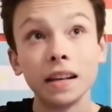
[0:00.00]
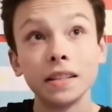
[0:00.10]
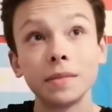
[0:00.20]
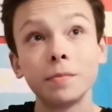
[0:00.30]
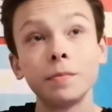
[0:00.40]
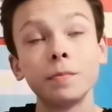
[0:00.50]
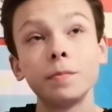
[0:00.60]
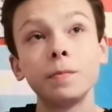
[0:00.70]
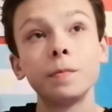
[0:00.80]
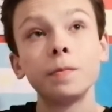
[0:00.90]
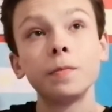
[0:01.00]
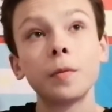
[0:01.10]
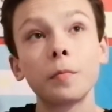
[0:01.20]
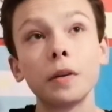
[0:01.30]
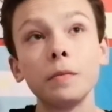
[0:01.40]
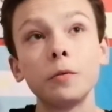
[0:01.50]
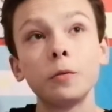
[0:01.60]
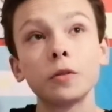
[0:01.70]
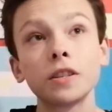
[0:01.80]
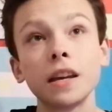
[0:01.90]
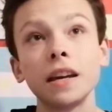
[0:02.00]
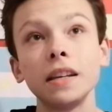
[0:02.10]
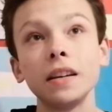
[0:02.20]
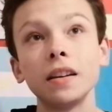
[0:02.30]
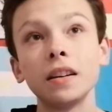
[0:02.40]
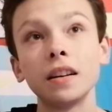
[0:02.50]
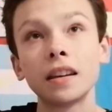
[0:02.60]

And people will say,